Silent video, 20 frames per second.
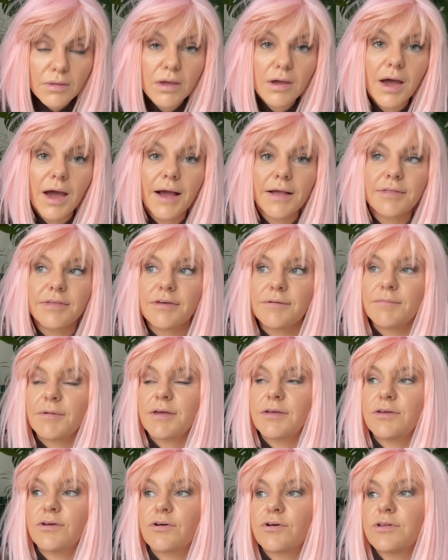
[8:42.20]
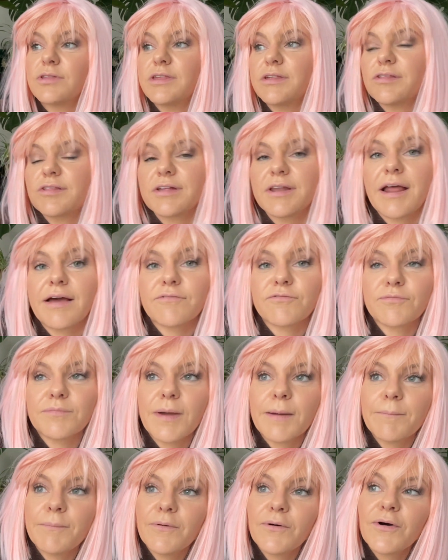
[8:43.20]
and you can disconnect from
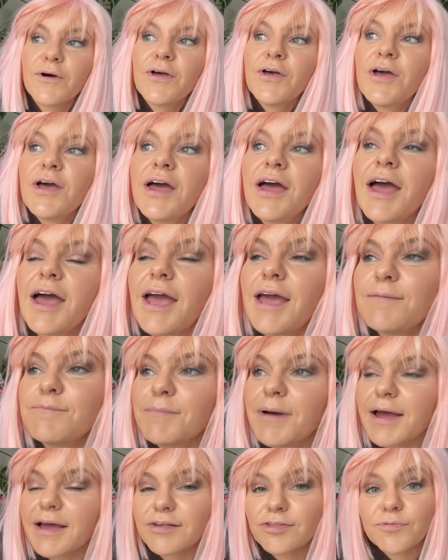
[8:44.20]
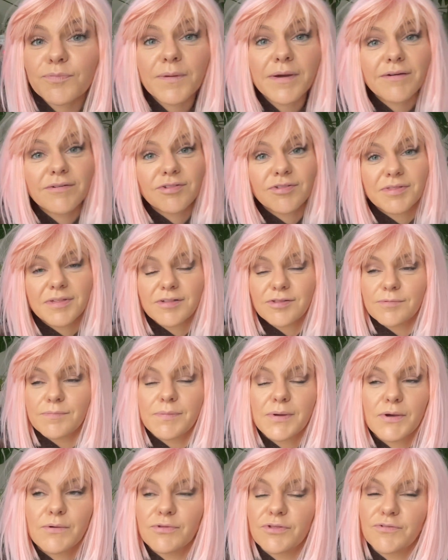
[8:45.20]
it. But in my experience, these are
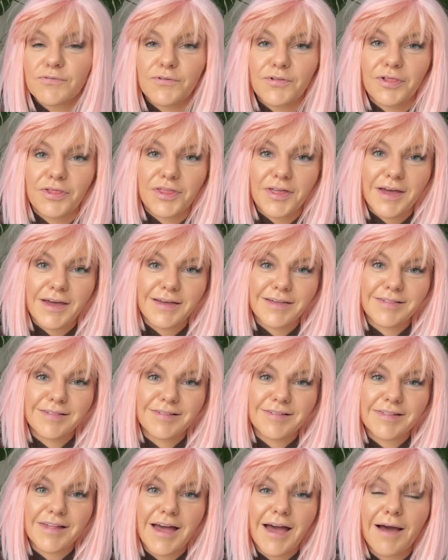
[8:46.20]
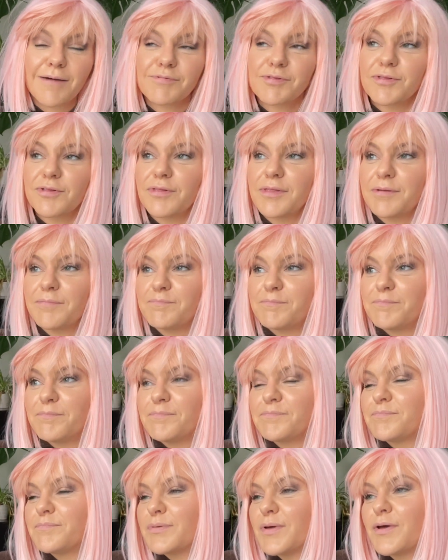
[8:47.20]
beautiful things, absolutely
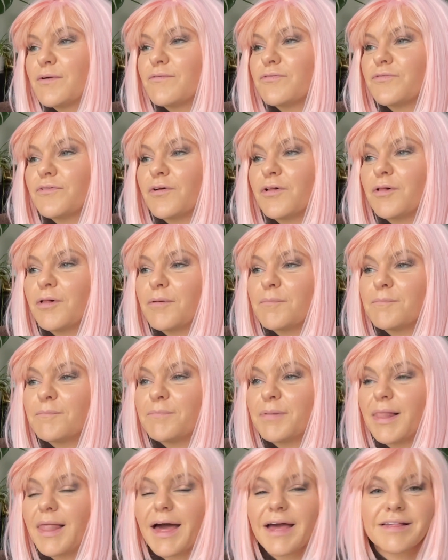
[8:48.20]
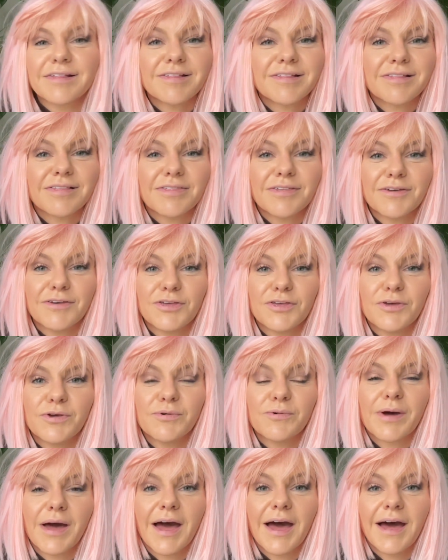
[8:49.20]
beautiful, and blessed that
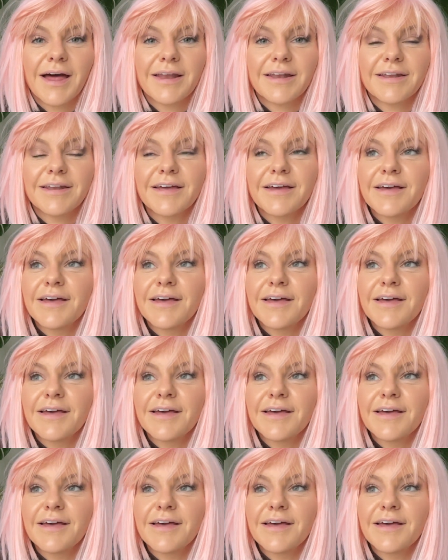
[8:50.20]
you can